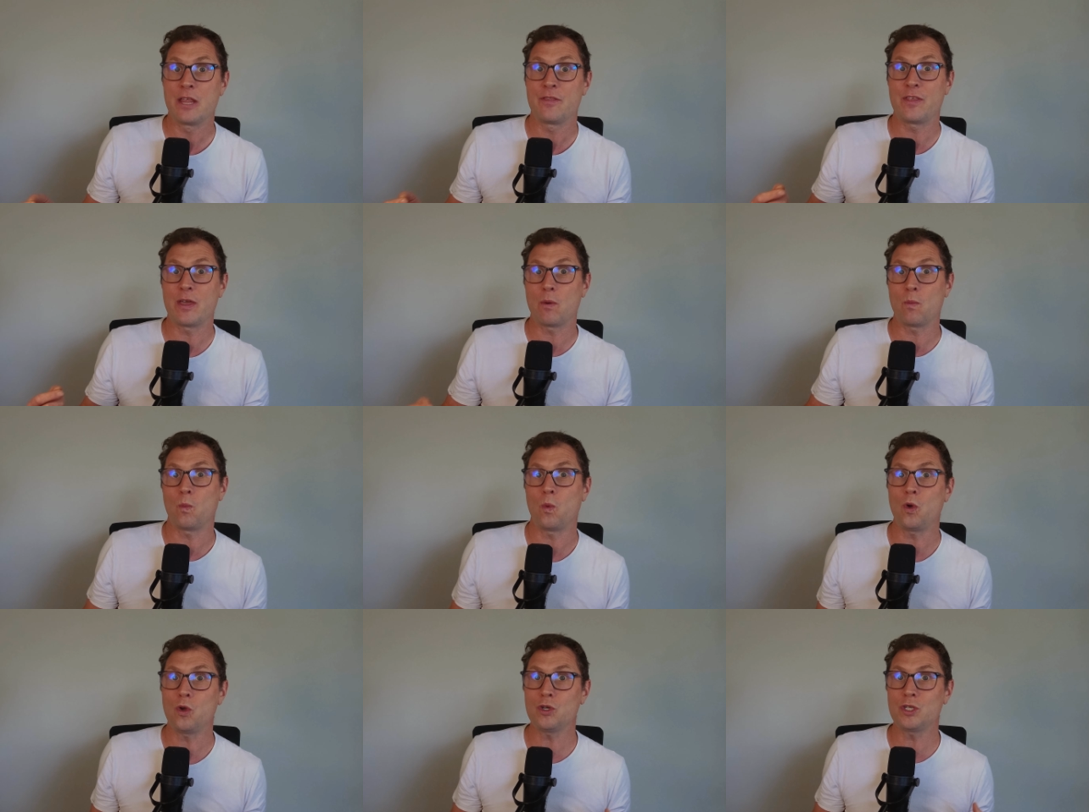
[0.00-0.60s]
that
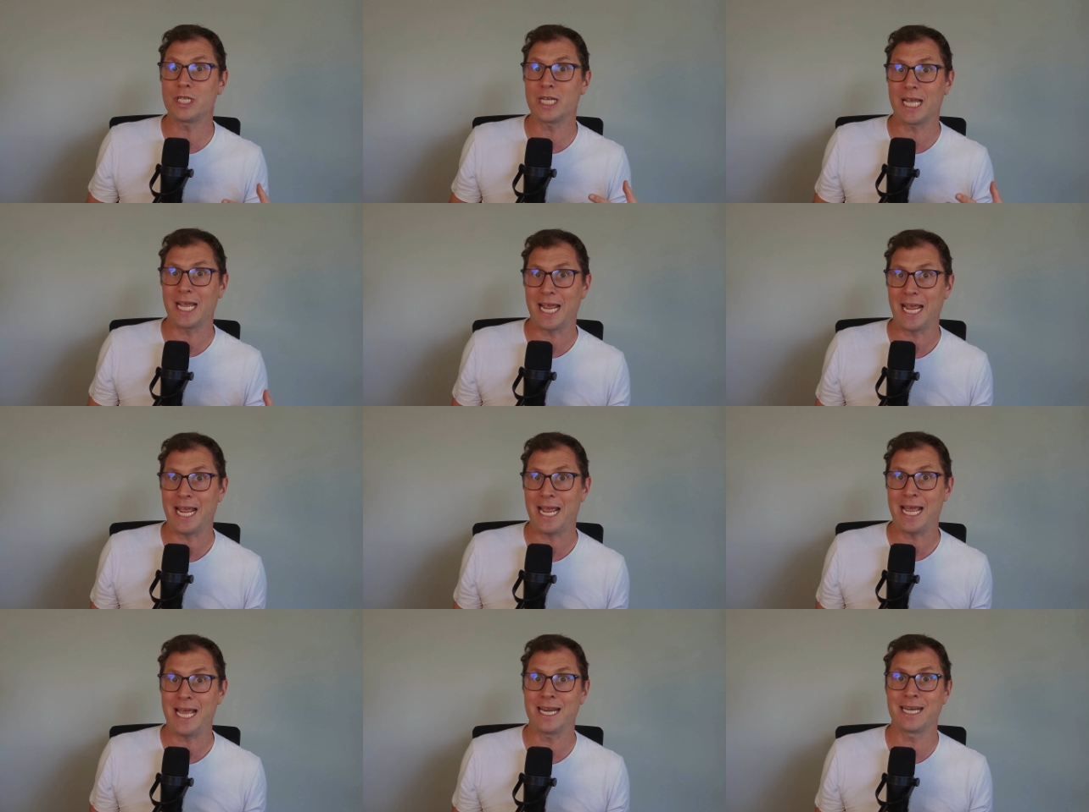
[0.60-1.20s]
want to
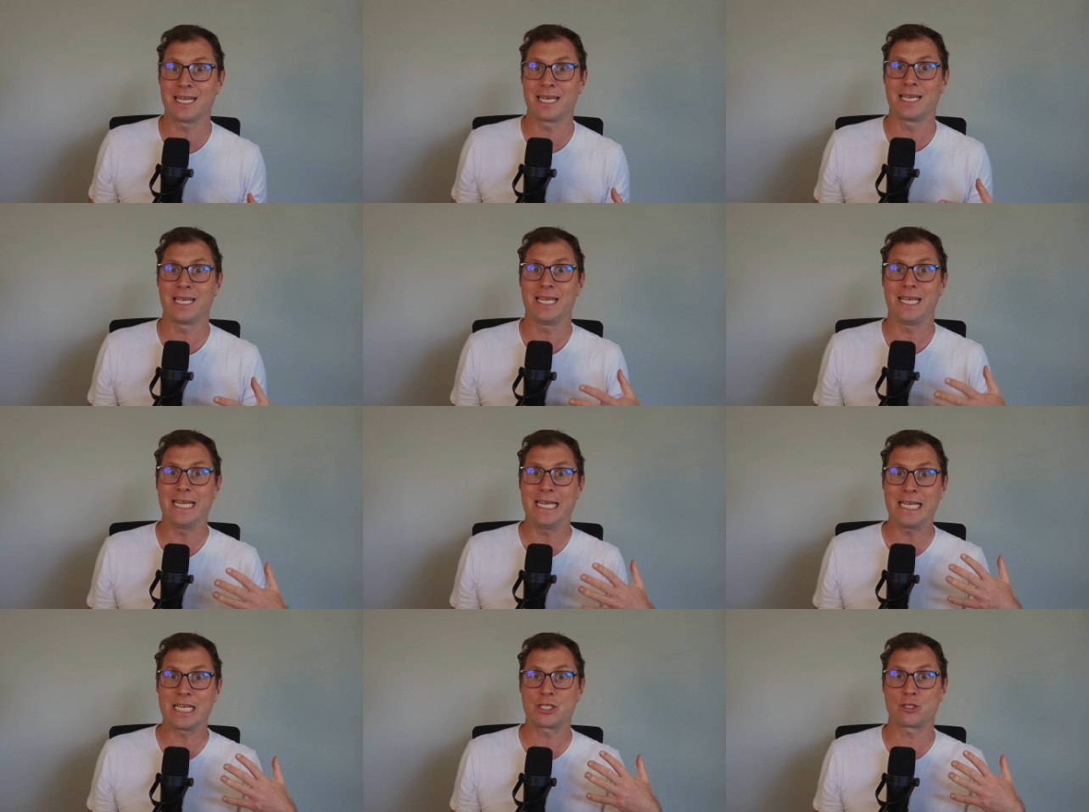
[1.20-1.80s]
add
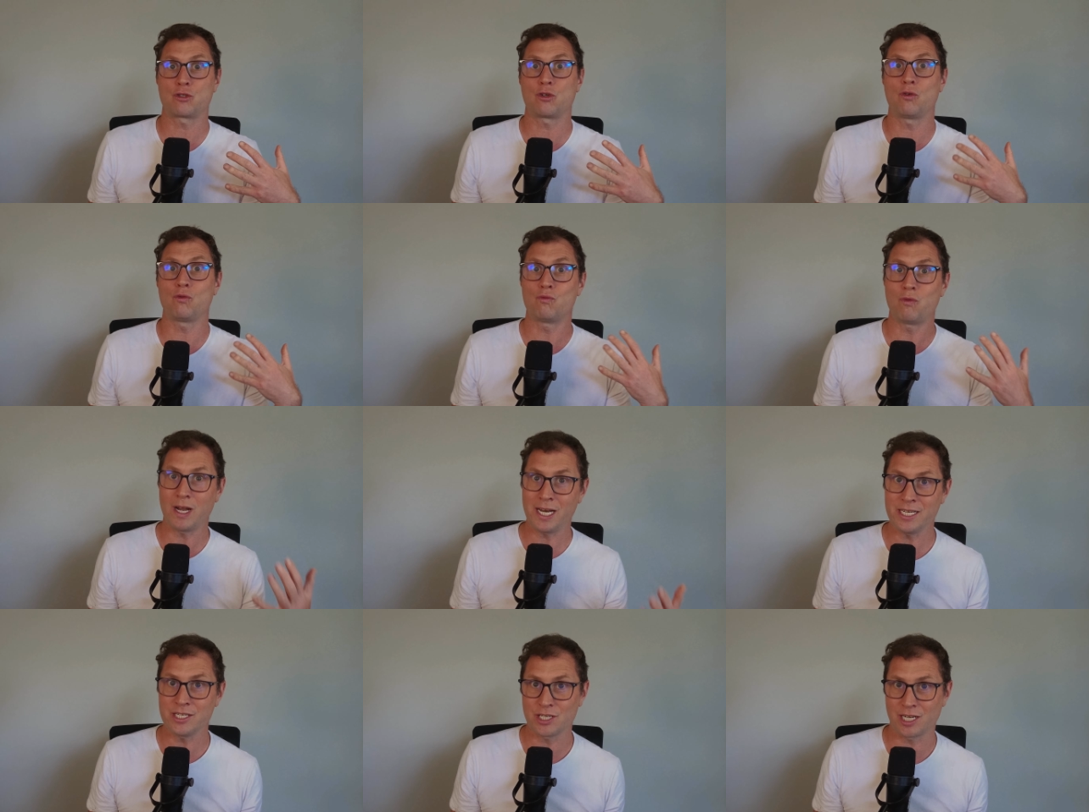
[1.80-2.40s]
extra
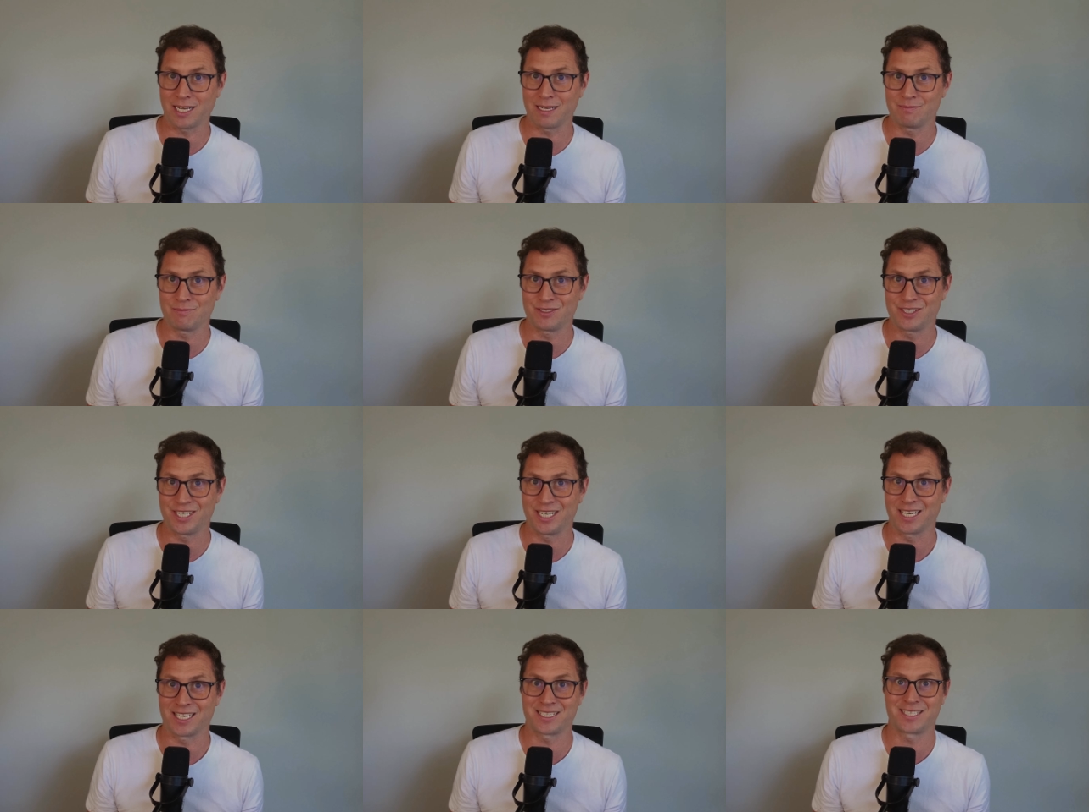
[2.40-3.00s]
runtime
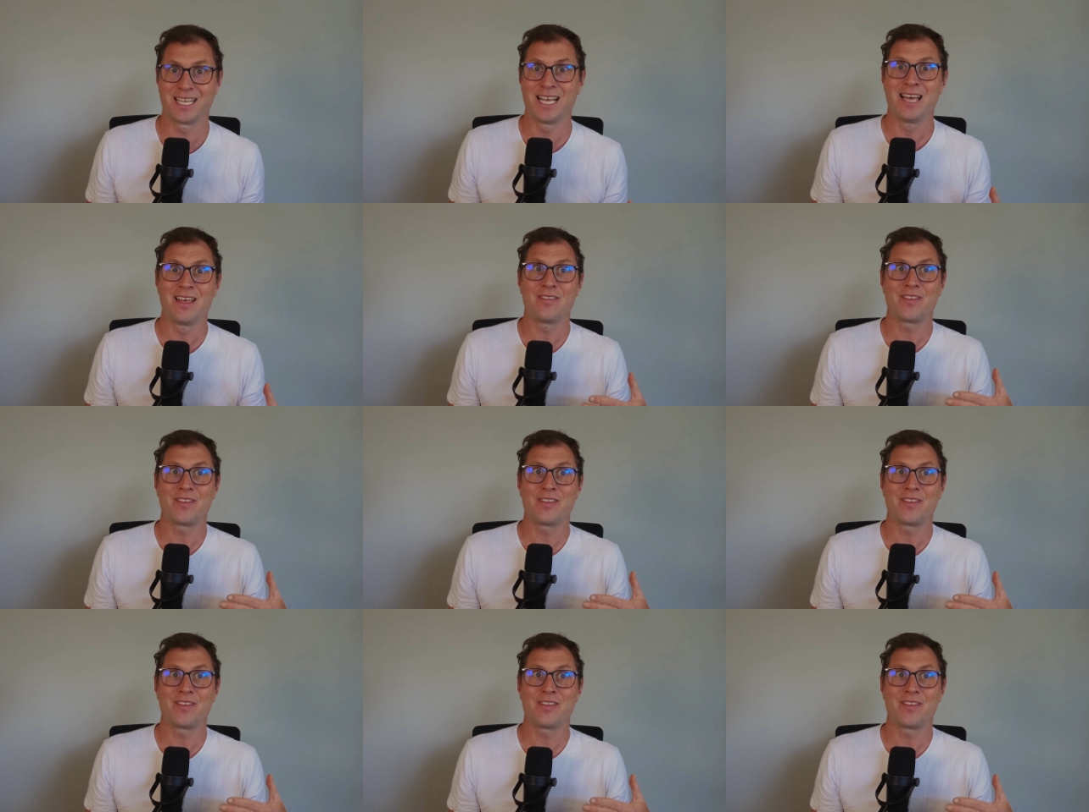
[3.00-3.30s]
checks.